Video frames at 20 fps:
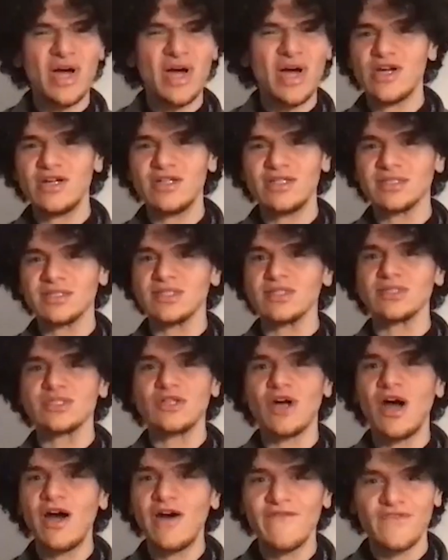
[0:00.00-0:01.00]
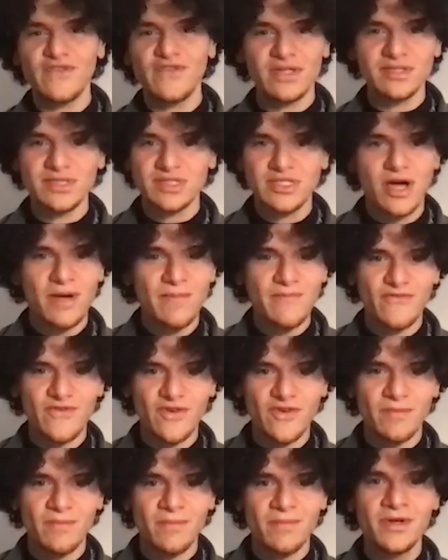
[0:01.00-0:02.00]
where does this confidence come
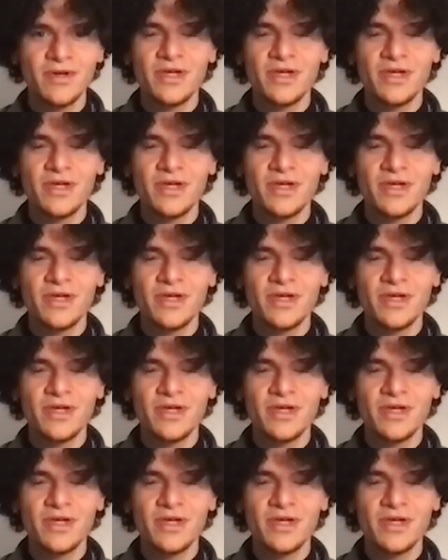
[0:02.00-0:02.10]
from?